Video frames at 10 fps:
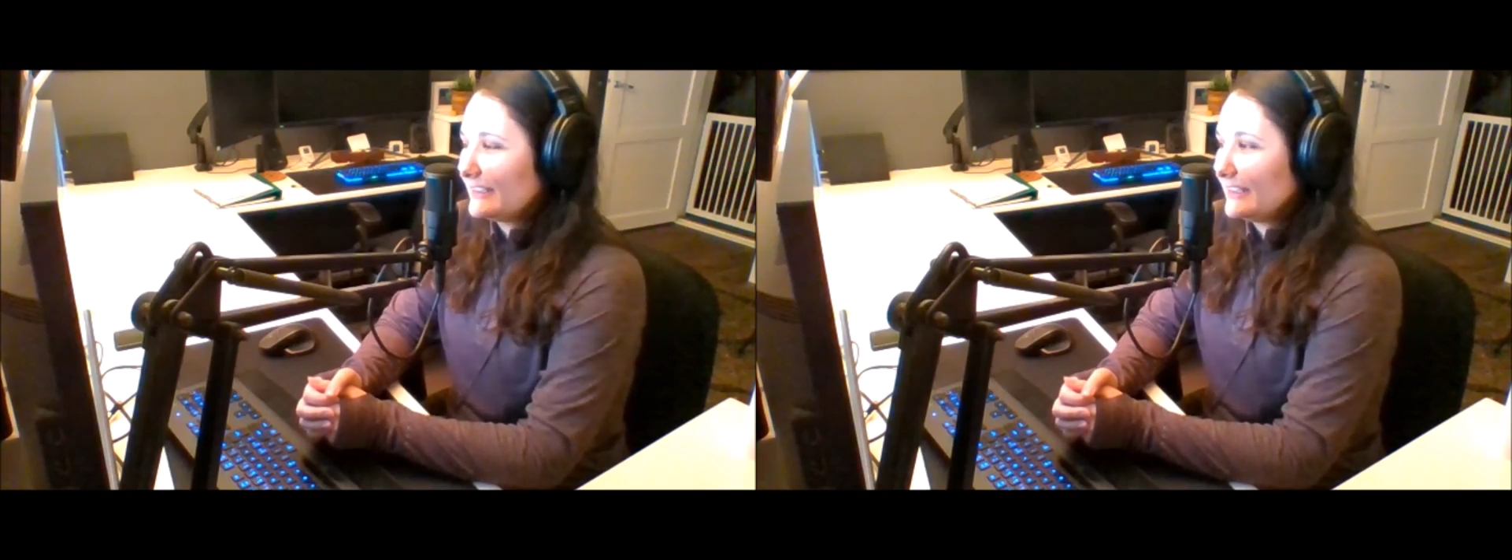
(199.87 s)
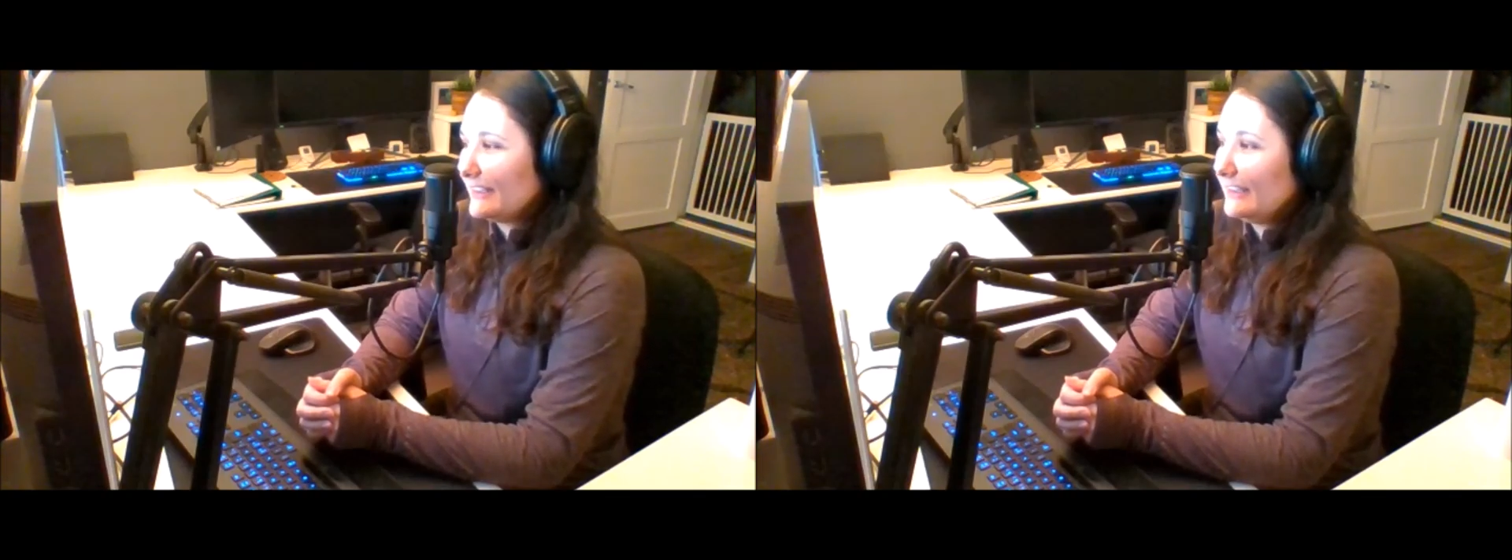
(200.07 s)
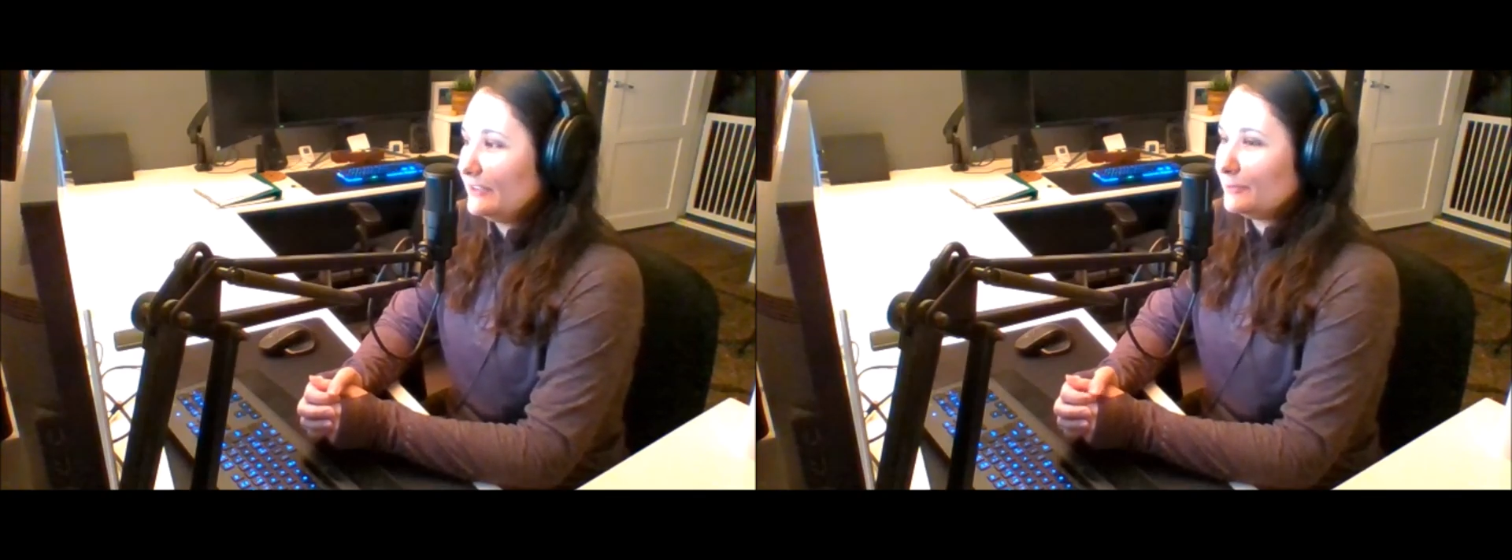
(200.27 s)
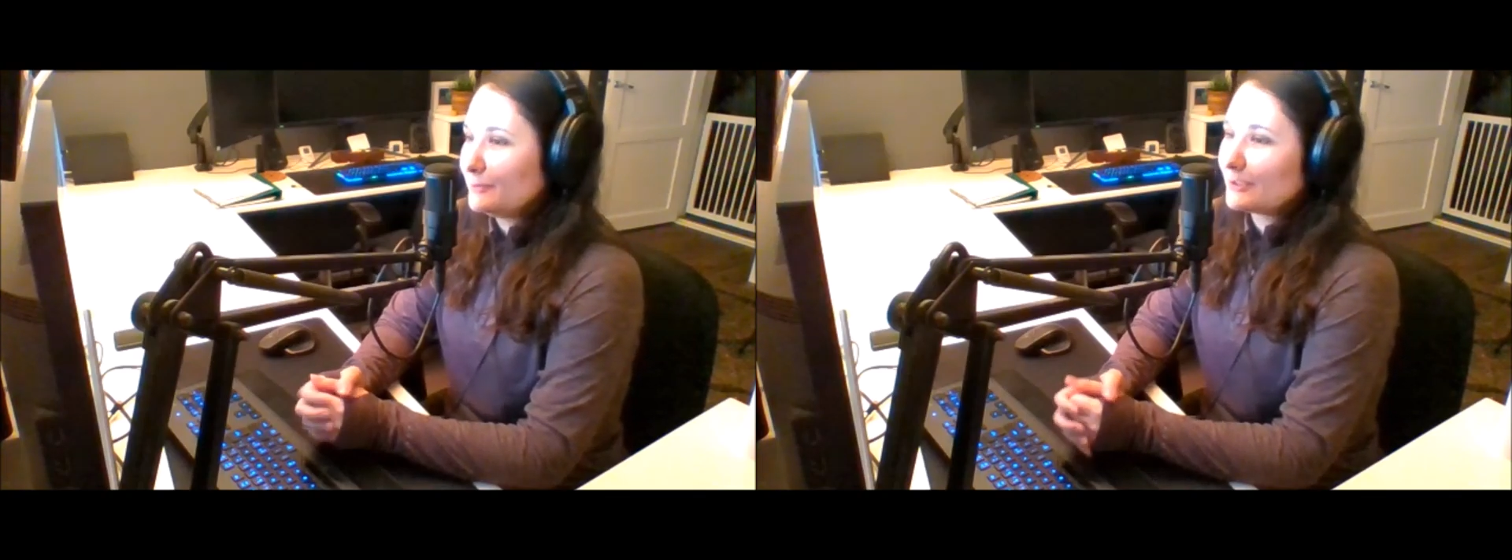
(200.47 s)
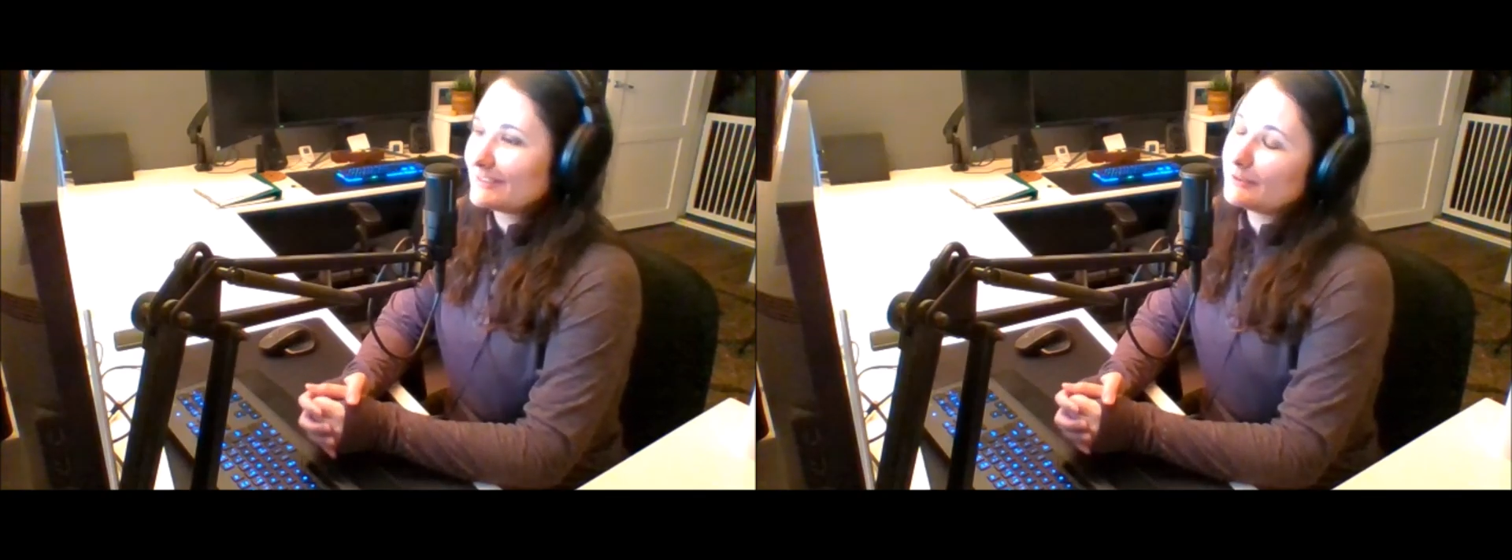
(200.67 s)
in
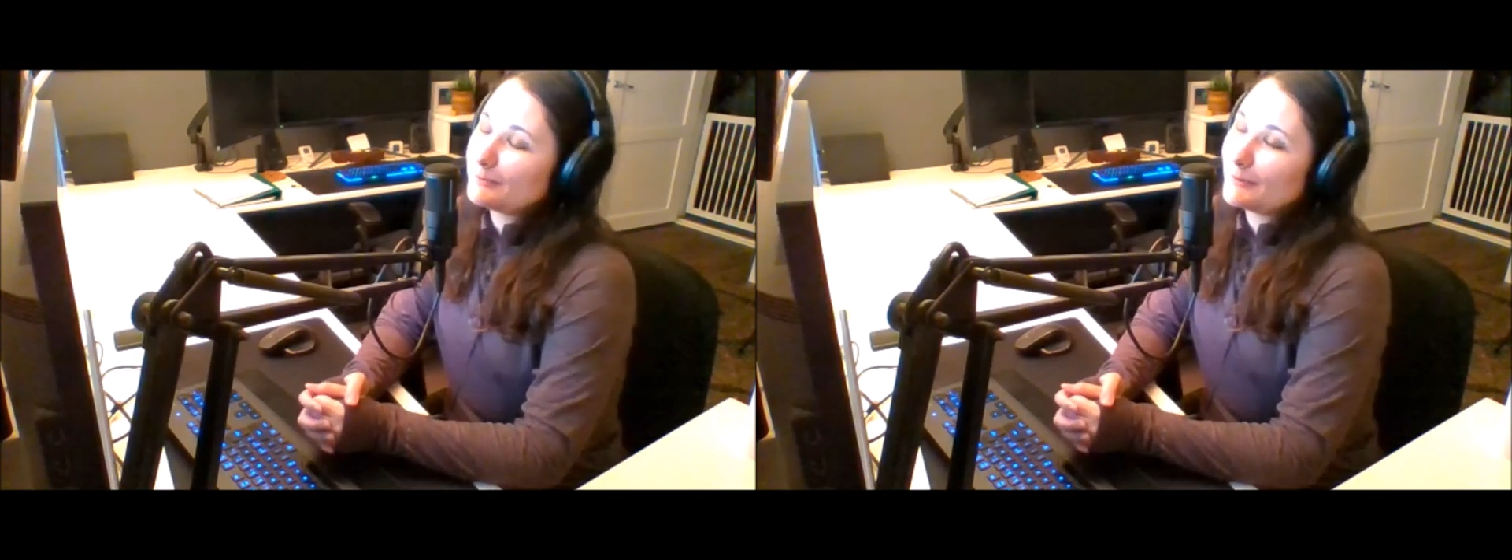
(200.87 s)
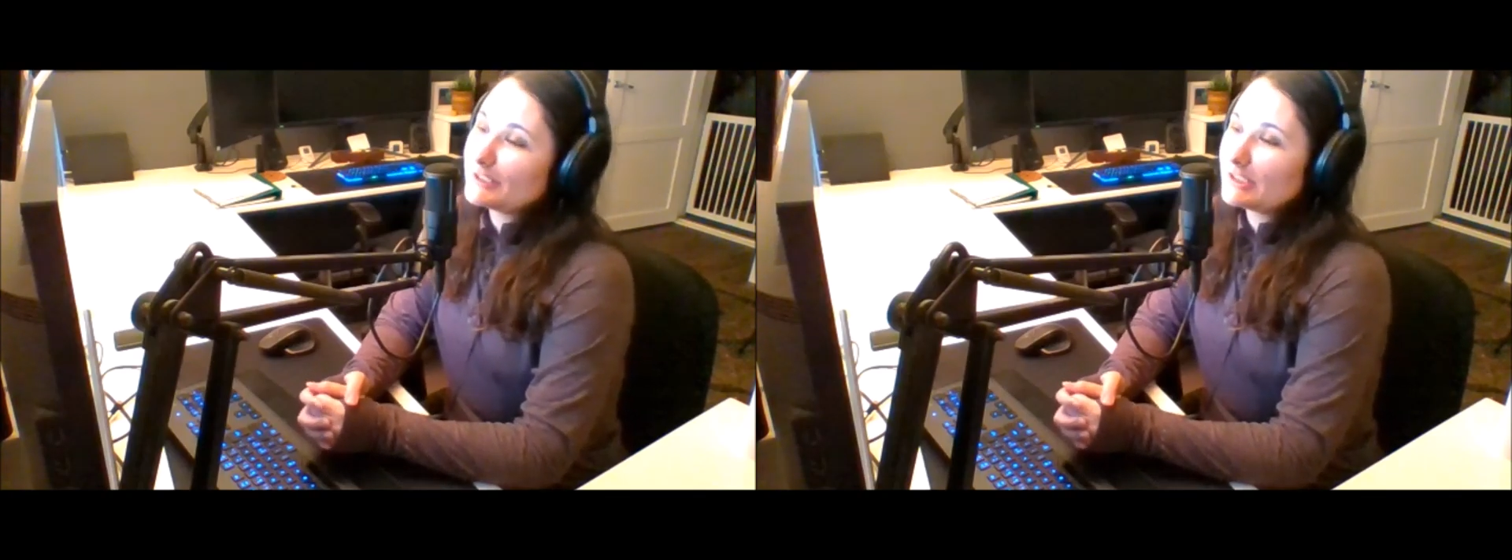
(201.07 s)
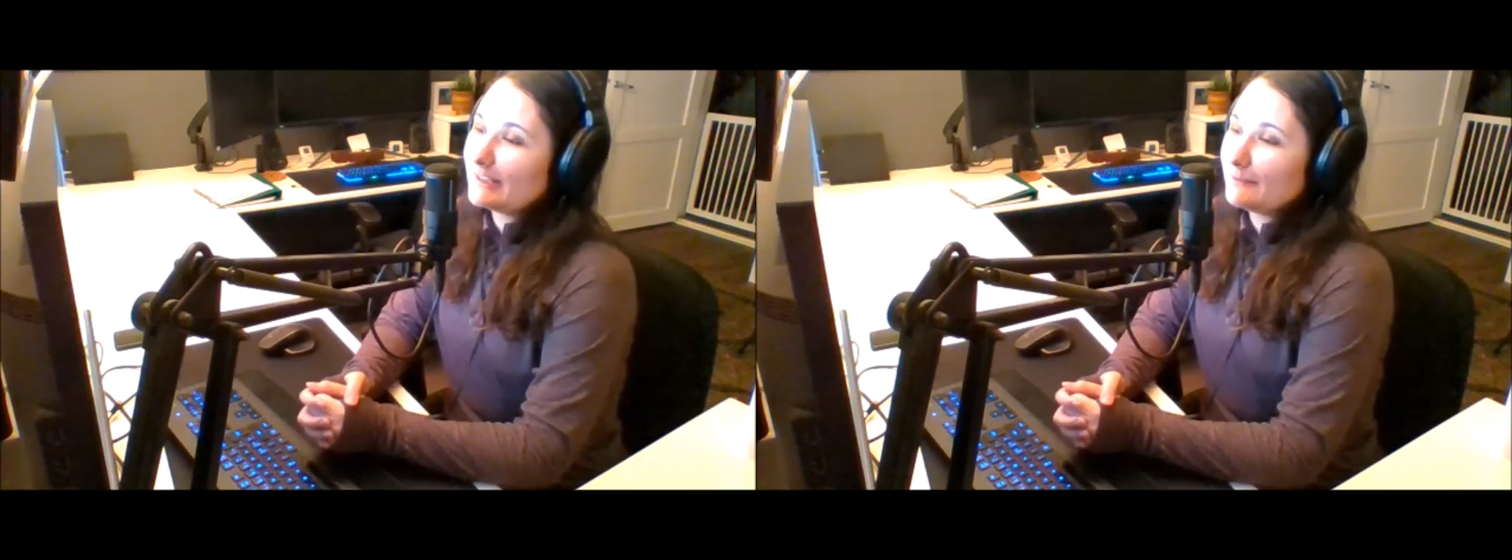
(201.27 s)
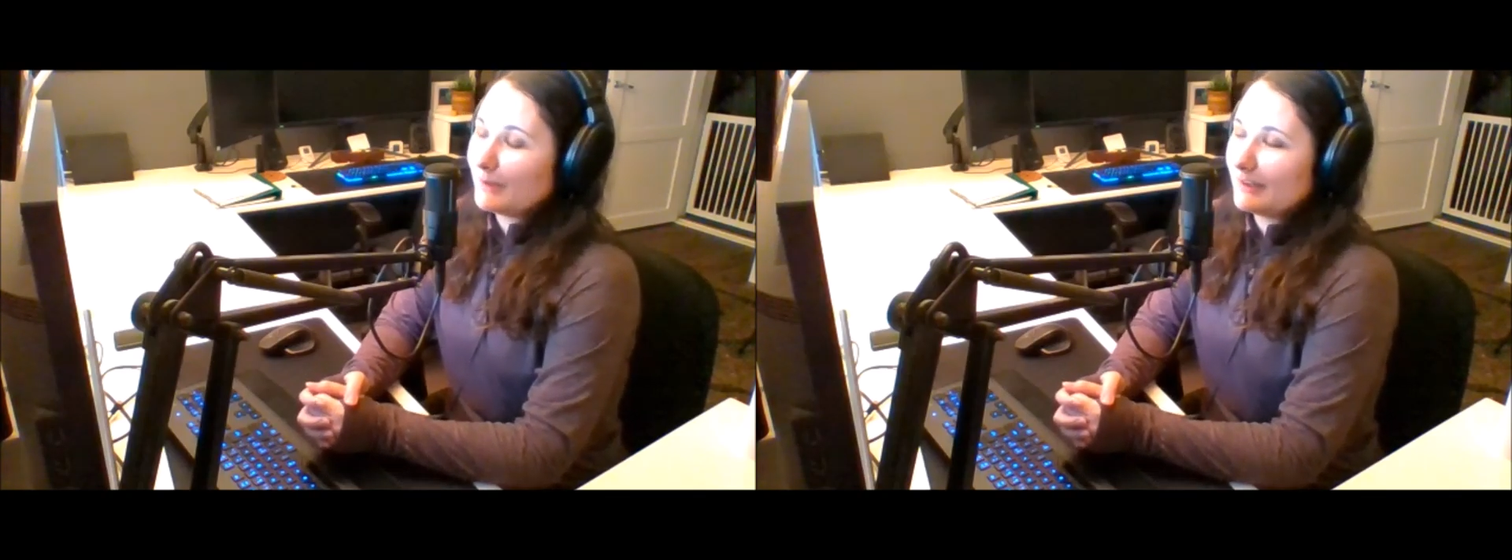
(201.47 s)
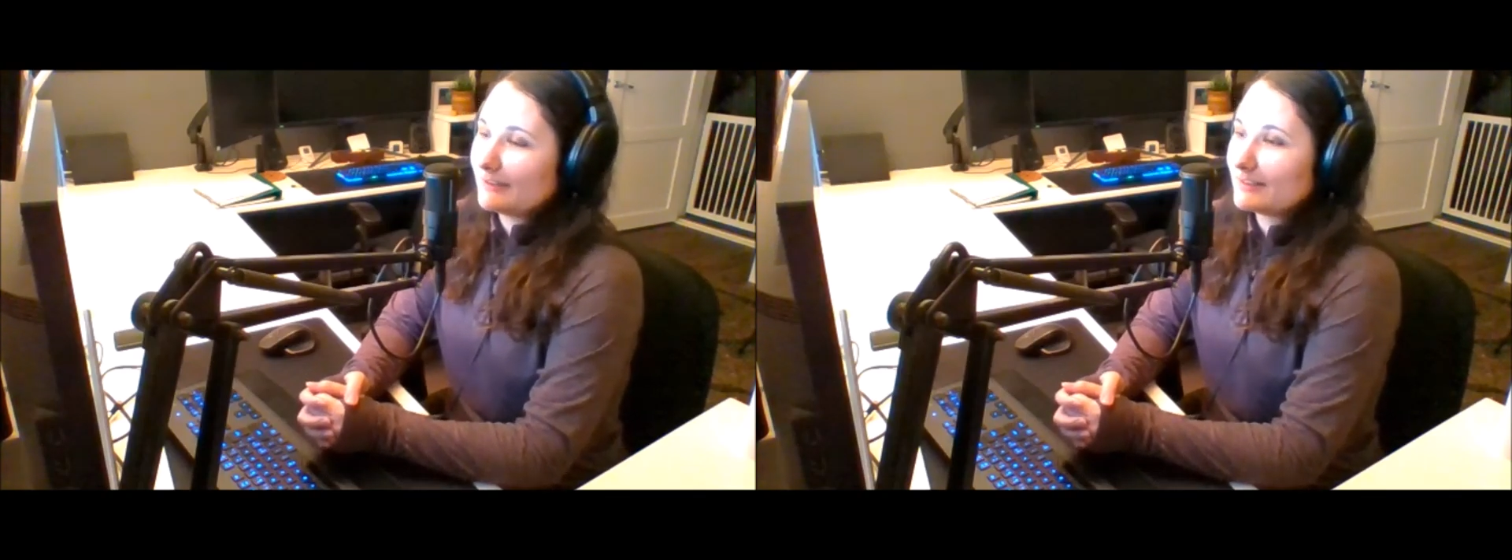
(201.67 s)
esports especially
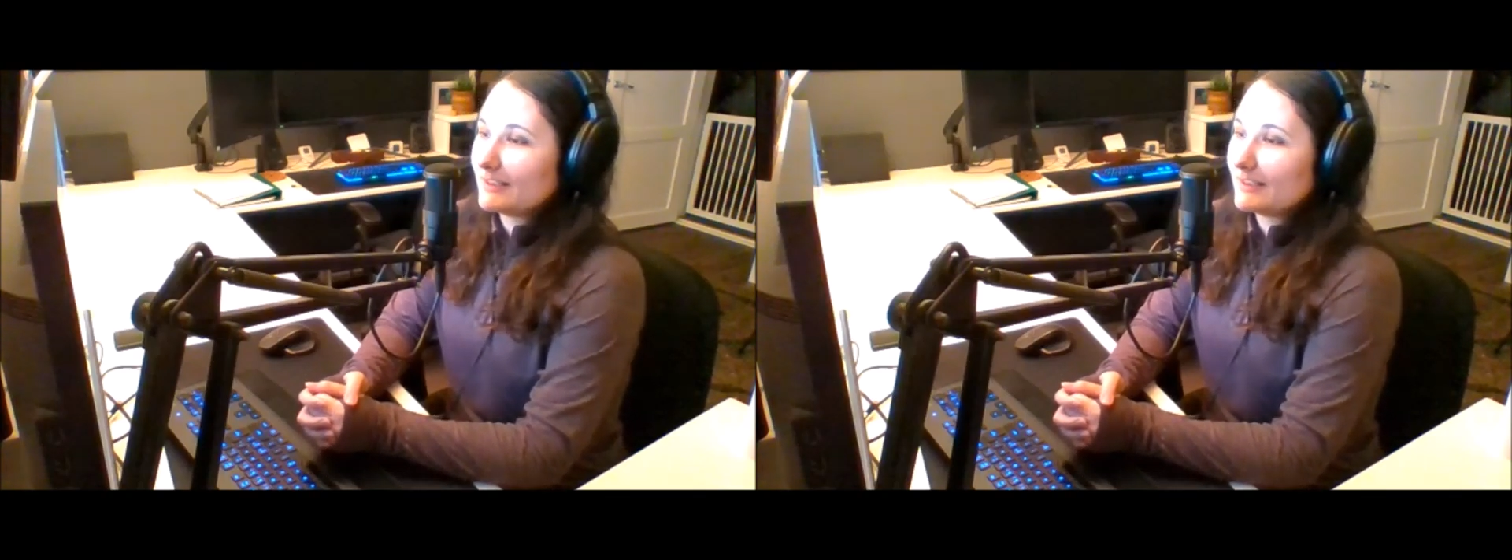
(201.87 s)
because